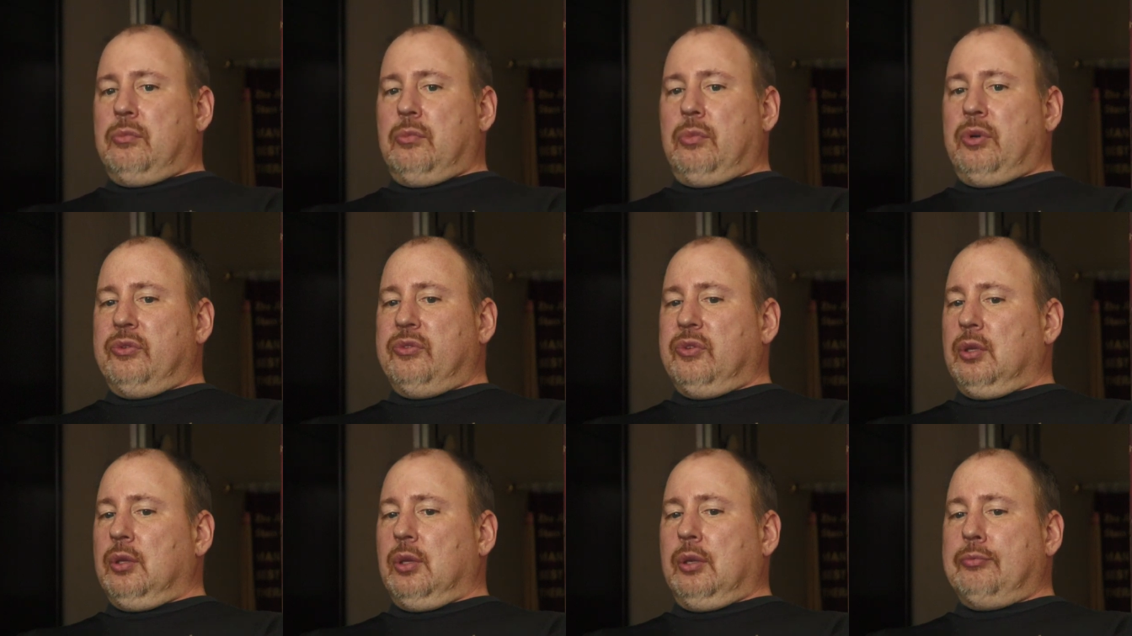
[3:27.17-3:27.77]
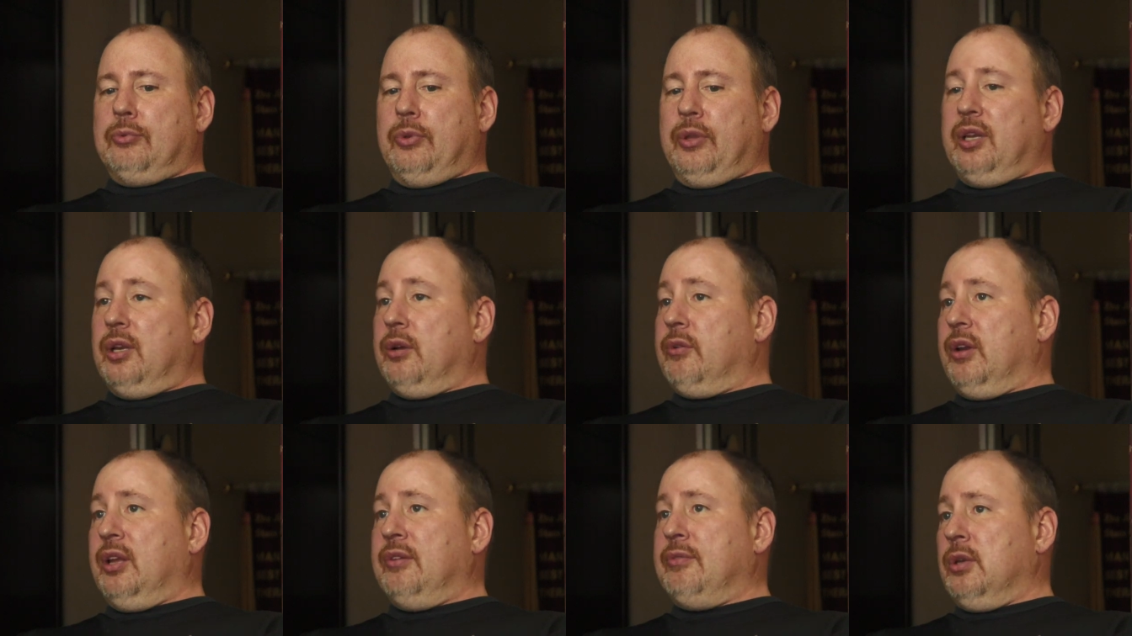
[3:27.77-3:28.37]
was in complete
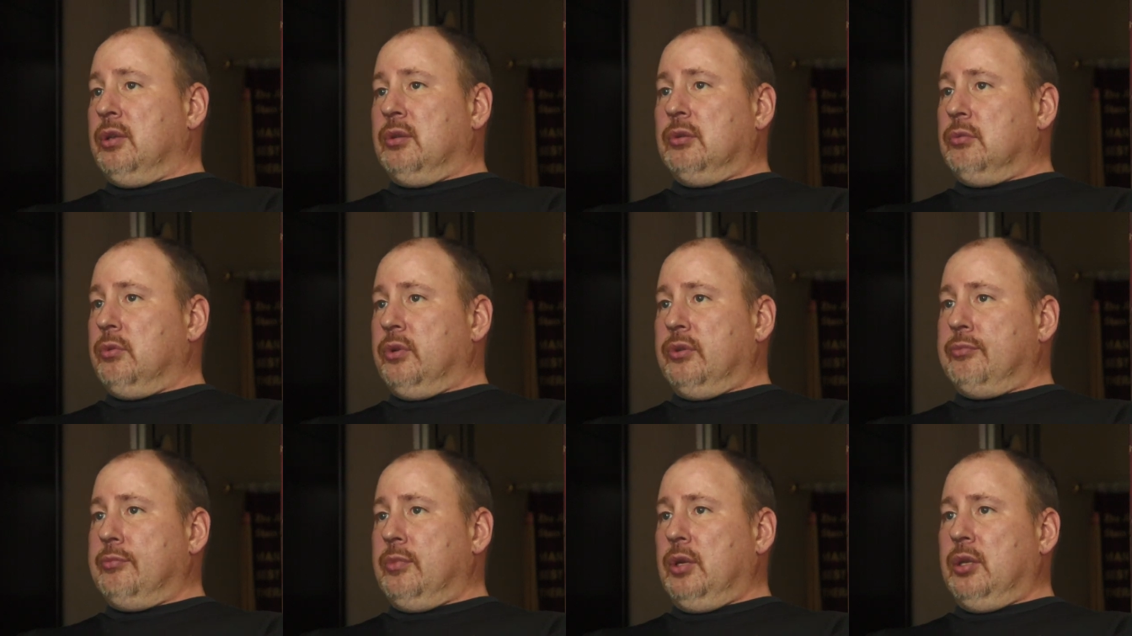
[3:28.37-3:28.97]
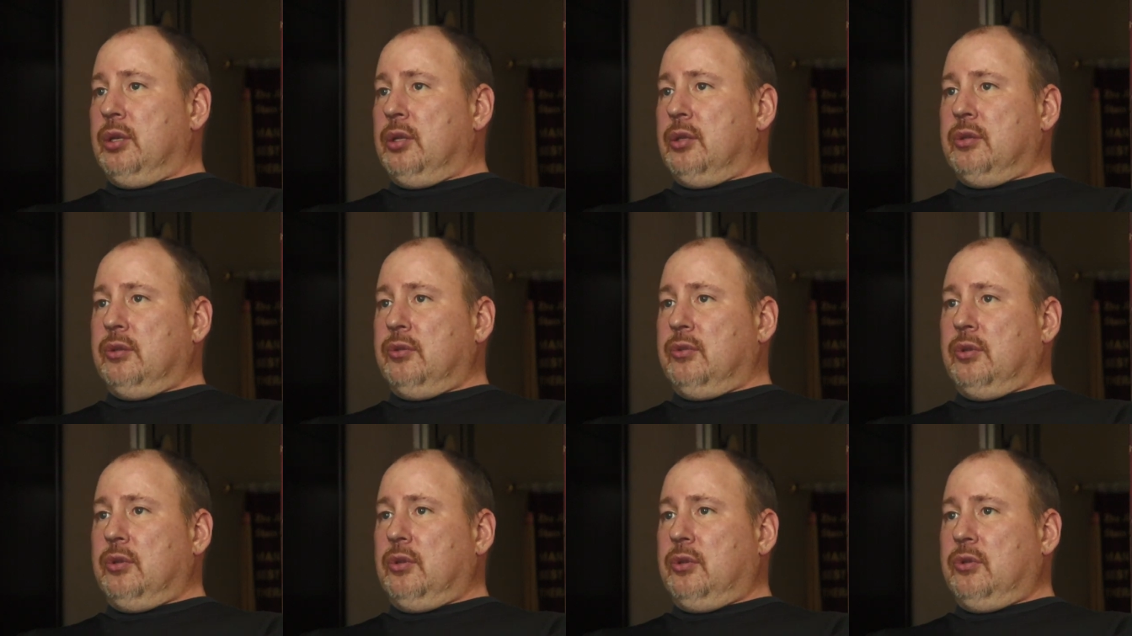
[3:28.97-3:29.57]
agreement with me to,
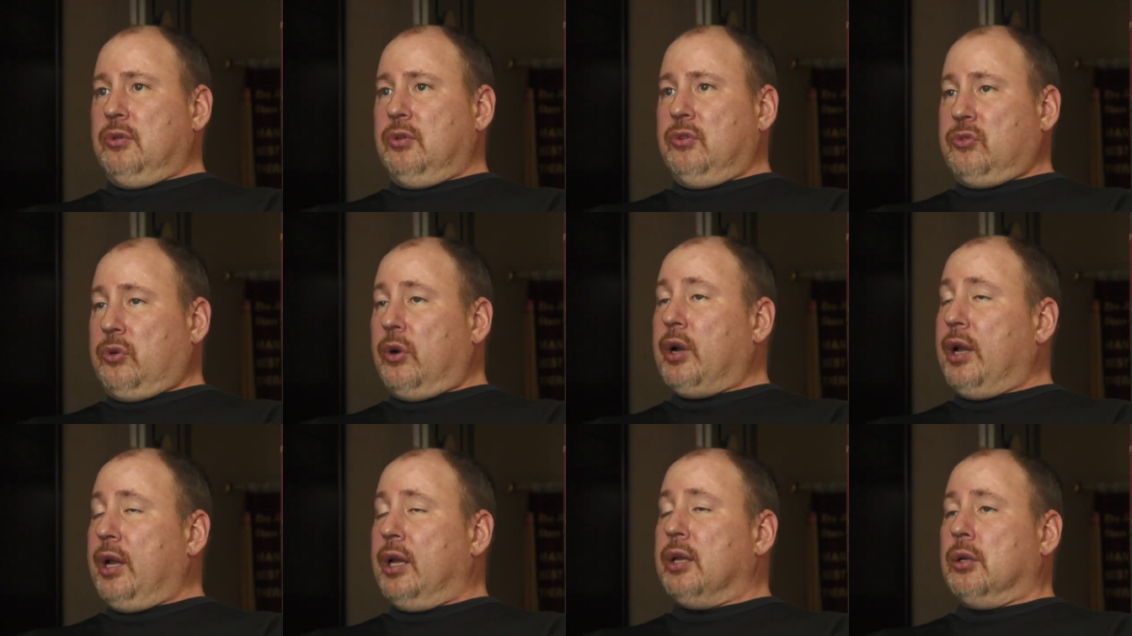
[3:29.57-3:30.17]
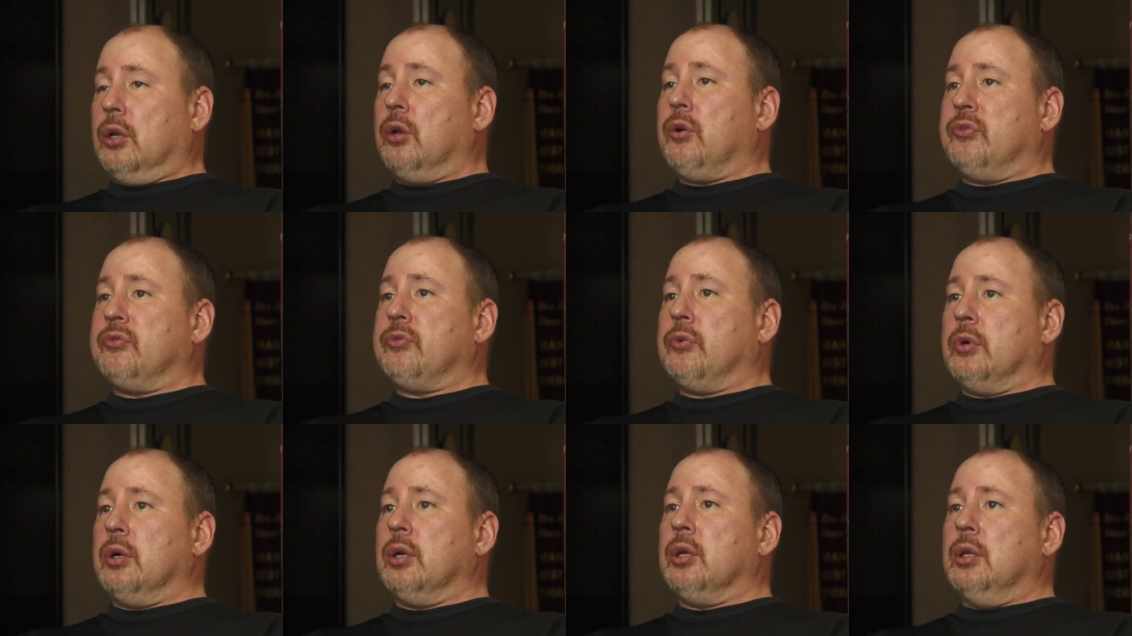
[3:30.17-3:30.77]
to, to try it and go
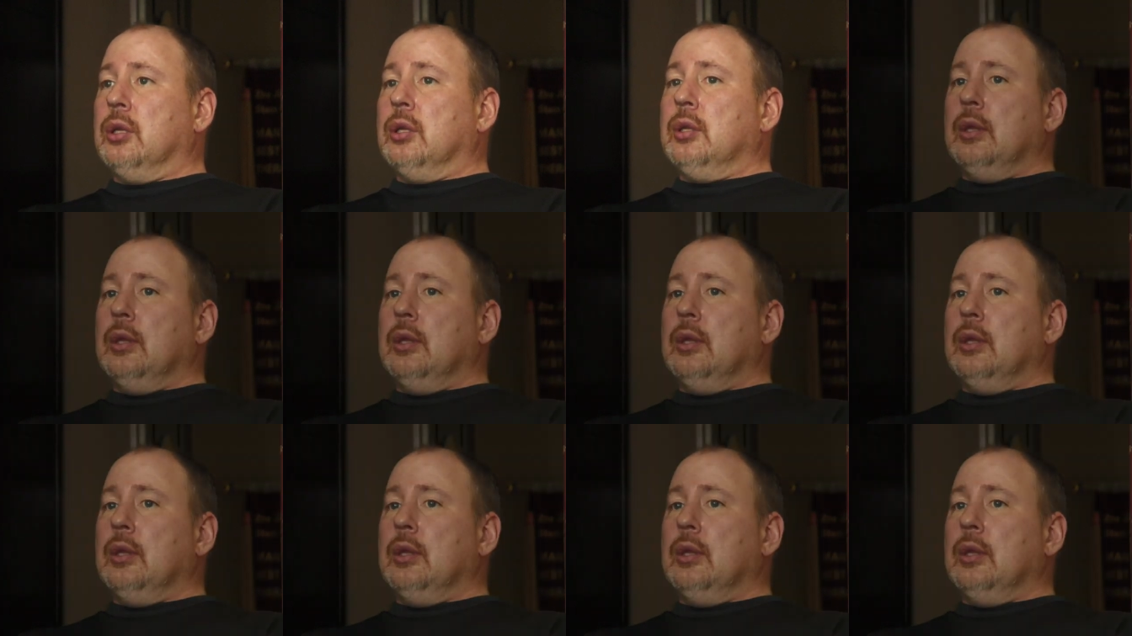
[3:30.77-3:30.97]
for it.